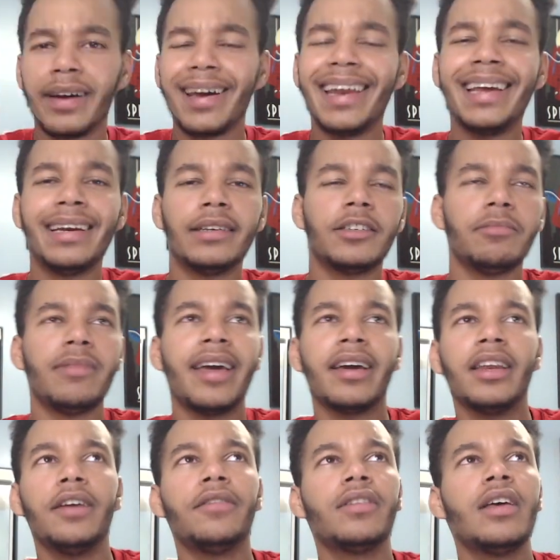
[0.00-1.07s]
Getting into some
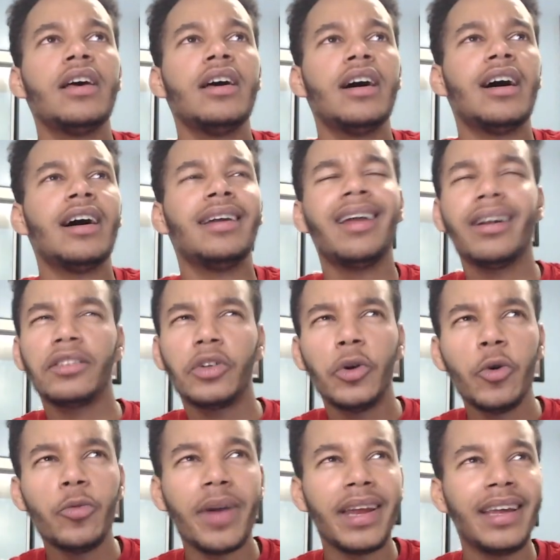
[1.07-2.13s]
negatives, not
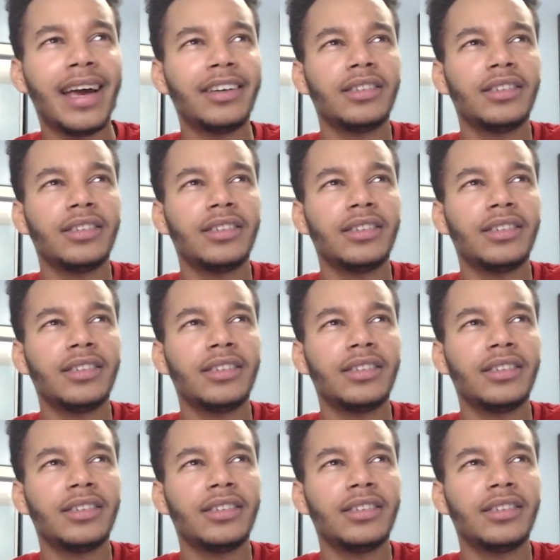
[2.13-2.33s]
too many.